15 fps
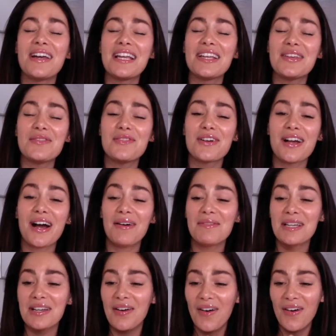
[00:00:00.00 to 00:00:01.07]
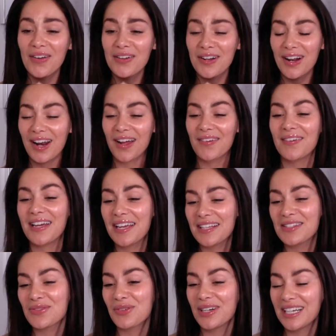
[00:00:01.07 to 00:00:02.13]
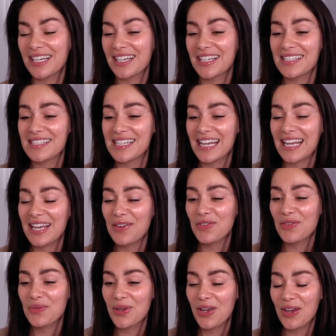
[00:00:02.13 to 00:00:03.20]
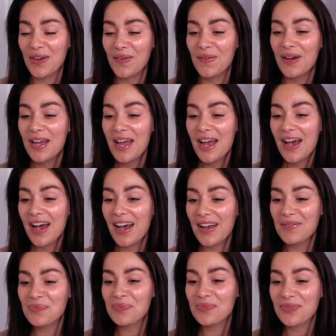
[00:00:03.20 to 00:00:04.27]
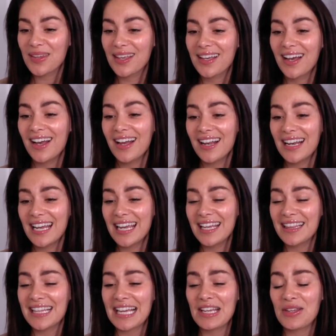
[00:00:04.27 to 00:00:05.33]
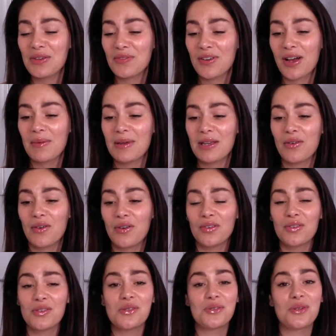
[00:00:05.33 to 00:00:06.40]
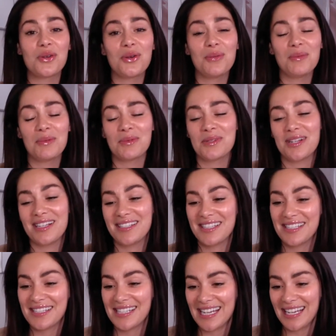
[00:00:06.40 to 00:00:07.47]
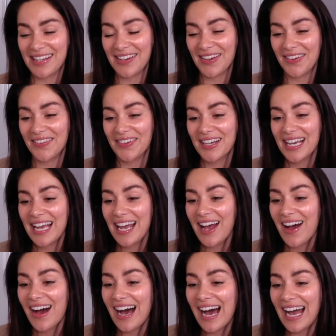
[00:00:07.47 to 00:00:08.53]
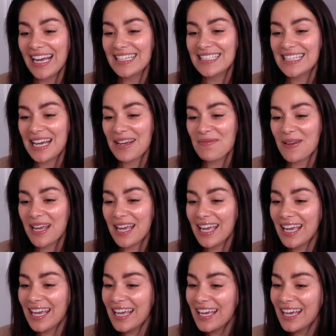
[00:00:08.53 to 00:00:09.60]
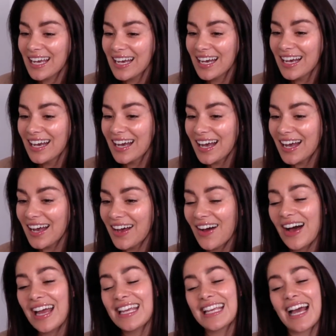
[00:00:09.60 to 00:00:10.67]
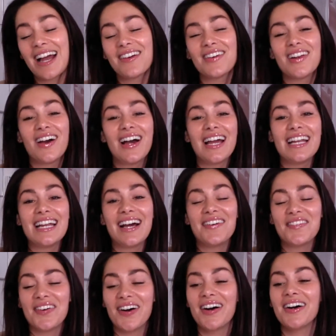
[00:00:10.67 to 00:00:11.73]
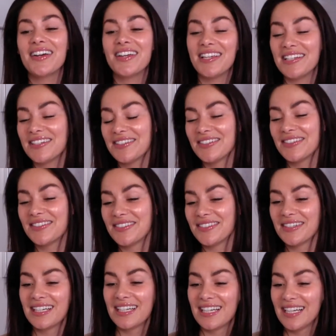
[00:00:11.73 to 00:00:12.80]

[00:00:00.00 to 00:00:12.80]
Thank you for coming on, Chloe. It's really nice to hear from you. Girly, thank you for coming on Zoom. It was nice to see you. Hi, Debbie. Hi, Caroline. How are you?